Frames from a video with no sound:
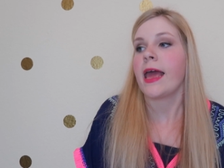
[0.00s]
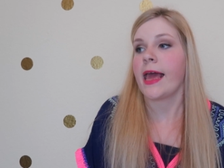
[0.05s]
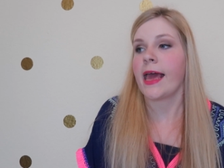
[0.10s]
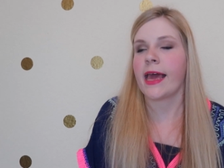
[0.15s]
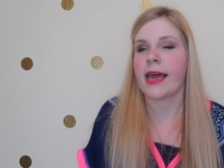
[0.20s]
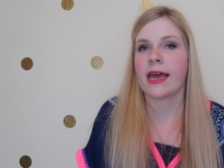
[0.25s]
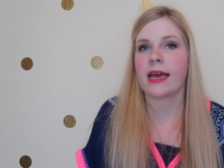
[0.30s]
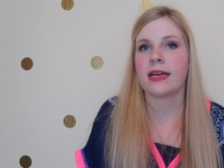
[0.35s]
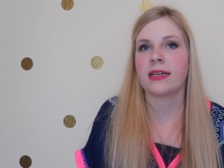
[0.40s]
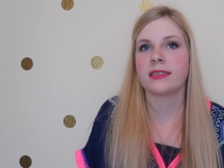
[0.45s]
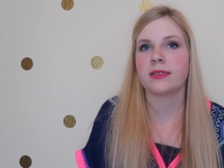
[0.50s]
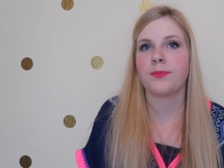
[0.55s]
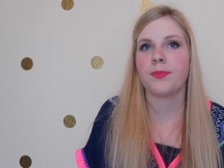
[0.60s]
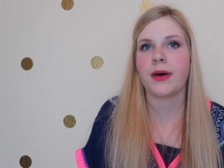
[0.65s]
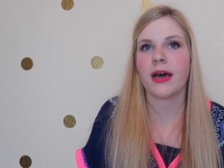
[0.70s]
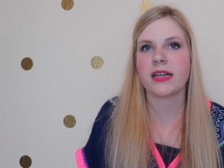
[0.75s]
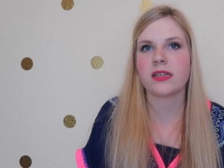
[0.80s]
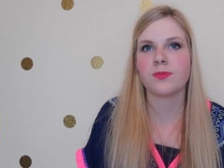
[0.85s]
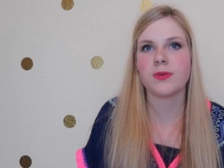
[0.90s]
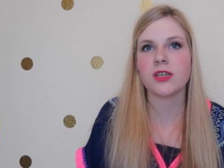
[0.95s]

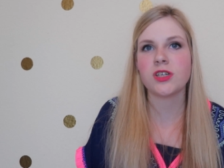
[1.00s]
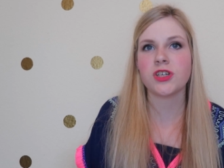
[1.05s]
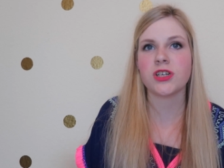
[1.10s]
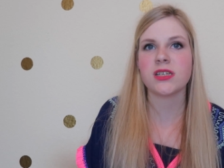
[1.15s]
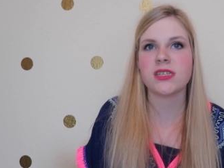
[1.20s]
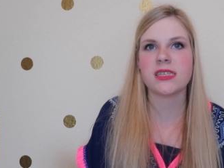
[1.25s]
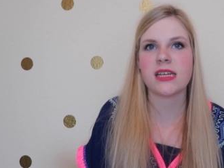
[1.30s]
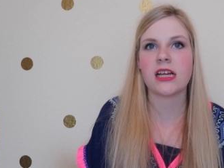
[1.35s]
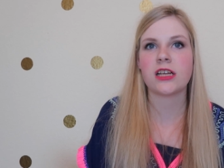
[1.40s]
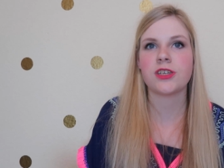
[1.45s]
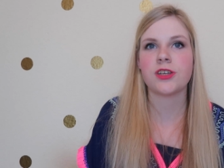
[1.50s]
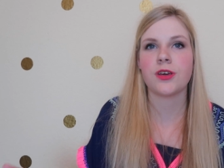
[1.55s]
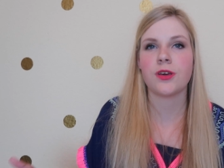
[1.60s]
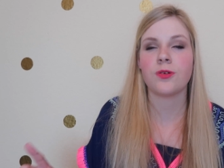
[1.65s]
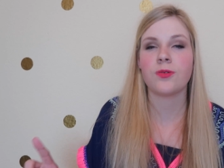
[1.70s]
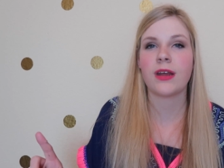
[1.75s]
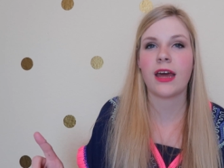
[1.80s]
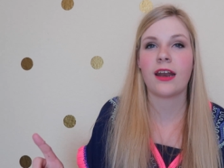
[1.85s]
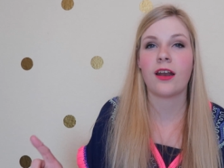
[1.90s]
But be sure to stay tuned.